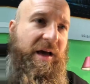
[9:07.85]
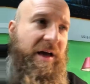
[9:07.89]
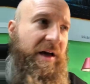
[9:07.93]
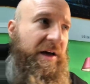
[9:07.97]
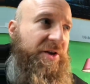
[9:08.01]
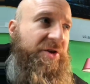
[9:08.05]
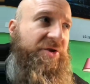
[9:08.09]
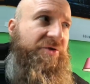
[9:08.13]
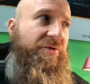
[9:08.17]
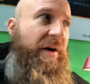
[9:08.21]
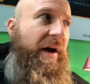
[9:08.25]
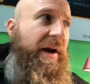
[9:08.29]

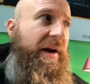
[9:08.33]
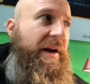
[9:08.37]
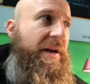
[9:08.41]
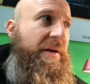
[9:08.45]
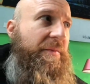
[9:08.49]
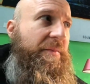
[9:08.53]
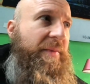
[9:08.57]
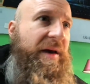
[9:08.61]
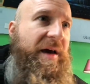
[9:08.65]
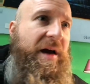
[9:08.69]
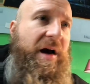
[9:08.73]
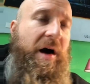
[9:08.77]
trying to
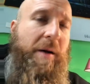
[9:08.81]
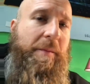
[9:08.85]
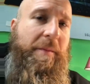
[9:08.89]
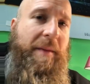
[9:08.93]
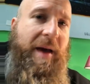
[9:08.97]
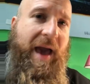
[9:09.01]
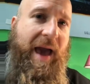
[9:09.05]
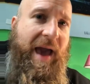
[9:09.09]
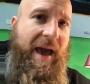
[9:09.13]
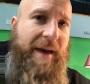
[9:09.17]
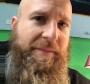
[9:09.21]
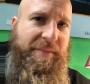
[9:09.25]
become
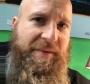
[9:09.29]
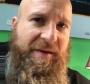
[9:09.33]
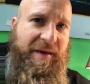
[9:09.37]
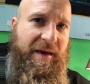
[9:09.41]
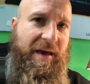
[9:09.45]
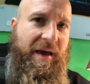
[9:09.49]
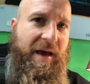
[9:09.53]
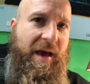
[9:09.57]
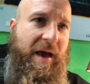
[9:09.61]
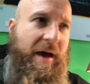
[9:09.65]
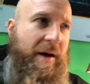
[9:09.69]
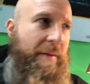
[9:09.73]
happy
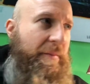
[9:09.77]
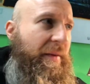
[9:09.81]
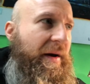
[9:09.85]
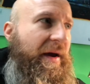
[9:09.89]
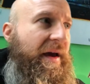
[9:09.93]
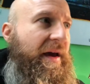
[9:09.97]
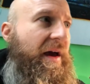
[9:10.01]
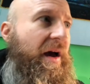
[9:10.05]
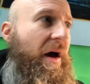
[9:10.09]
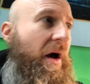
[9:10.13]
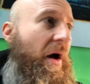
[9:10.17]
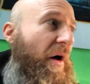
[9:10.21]
by